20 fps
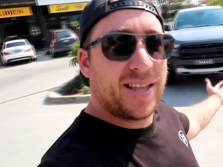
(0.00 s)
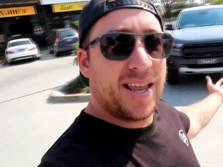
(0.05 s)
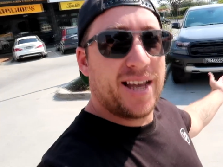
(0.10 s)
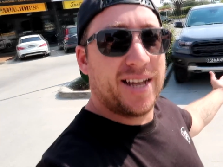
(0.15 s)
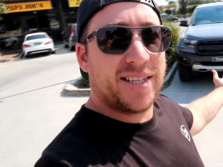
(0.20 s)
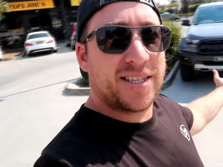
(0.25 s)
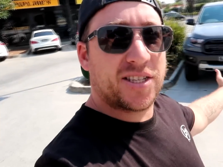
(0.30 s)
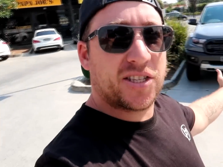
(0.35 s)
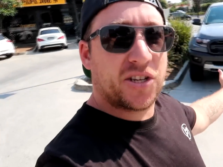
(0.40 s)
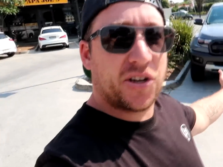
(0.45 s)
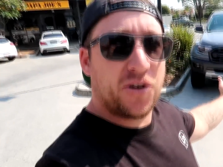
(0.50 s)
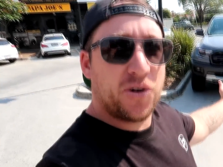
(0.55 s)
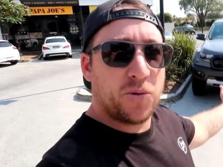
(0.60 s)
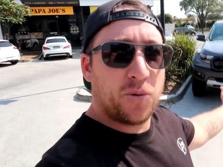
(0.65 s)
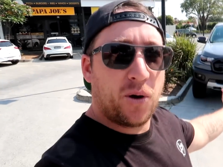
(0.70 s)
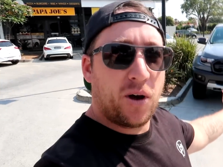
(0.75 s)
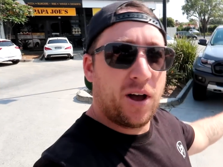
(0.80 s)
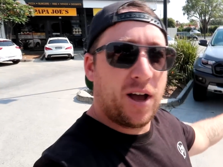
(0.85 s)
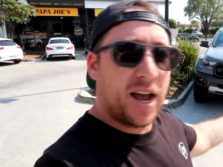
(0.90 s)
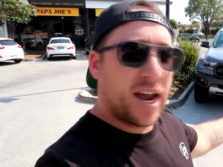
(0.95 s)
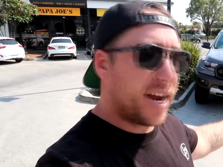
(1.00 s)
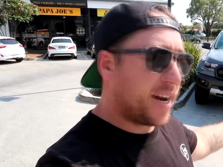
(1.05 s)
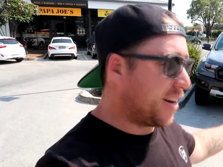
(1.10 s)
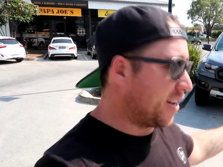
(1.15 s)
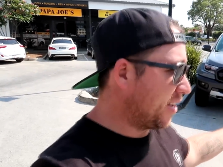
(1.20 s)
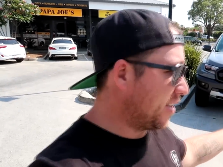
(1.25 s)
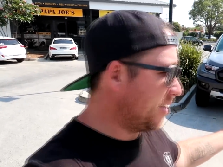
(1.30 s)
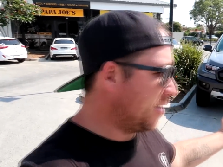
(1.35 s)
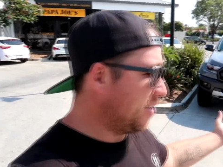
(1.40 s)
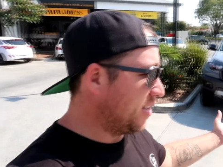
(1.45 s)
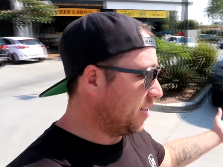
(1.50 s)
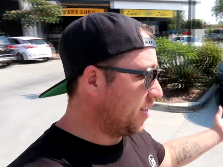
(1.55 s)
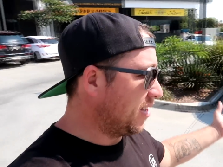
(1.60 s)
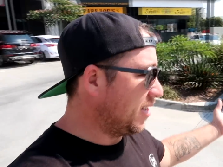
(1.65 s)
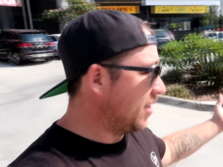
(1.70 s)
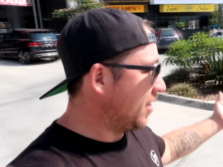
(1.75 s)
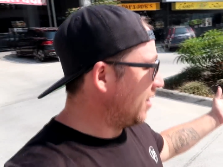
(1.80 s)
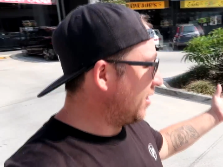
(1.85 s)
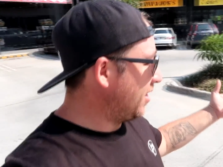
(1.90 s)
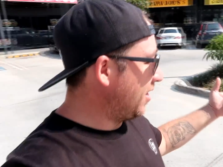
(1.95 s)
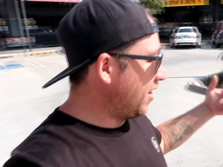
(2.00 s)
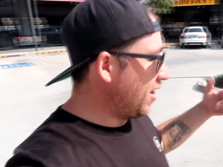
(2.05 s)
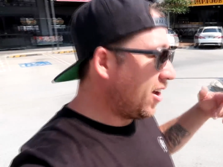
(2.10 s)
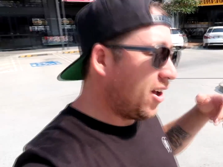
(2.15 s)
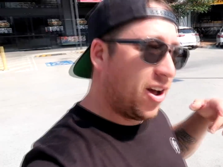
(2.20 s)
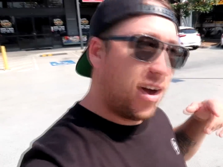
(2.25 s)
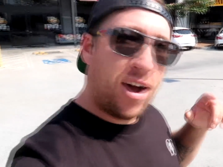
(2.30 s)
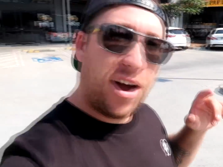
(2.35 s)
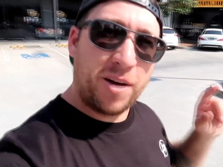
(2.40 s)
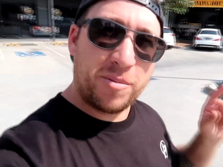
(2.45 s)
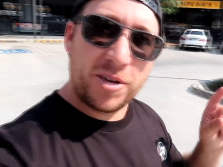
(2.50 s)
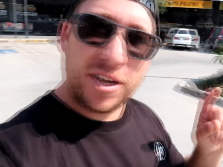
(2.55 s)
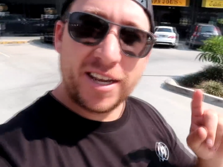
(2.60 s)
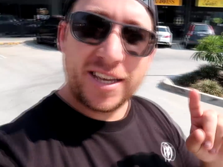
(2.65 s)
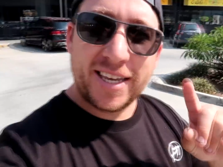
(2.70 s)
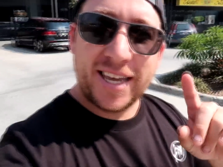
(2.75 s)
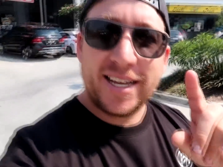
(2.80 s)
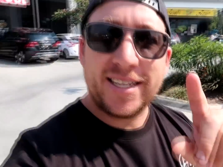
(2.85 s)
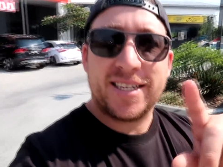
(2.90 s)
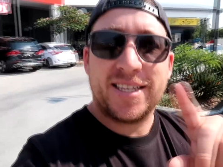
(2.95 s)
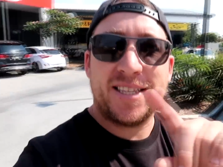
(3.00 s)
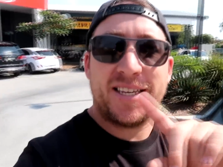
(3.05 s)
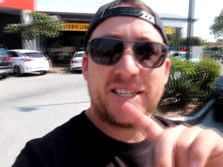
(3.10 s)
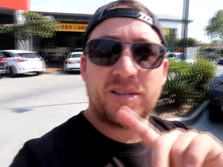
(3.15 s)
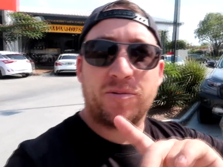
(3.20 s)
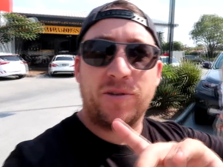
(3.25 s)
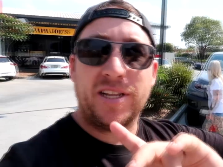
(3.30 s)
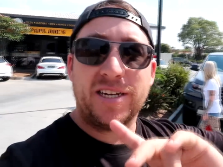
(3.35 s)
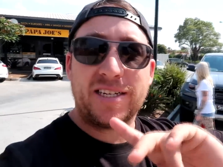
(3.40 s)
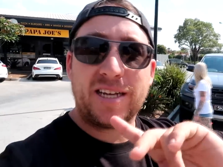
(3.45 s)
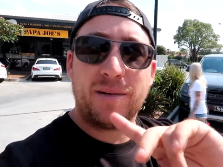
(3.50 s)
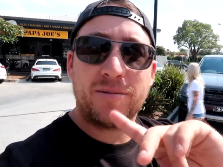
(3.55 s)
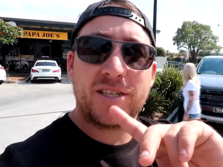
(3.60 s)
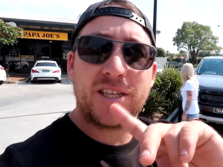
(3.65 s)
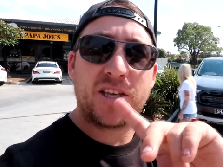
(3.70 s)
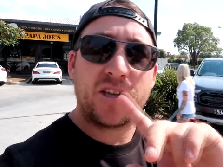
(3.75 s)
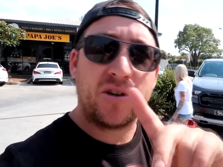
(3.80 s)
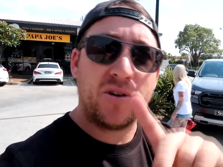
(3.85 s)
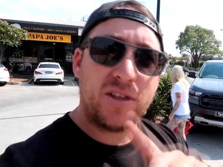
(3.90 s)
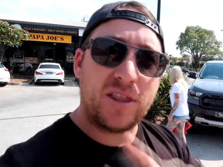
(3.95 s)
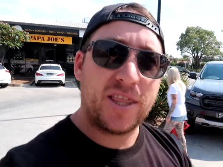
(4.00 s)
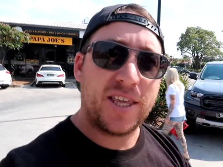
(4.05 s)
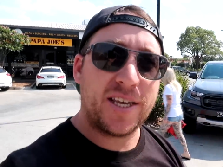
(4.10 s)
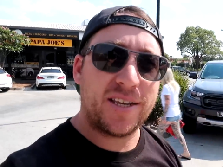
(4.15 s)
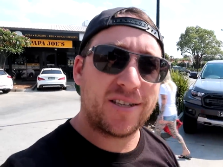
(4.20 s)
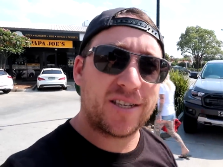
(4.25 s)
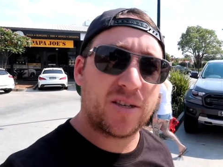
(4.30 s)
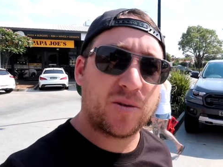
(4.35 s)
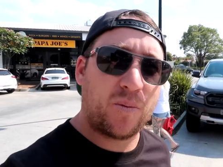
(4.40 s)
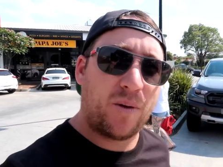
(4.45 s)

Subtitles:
It's too wide. I'm gonna get to this when it comes to the good things as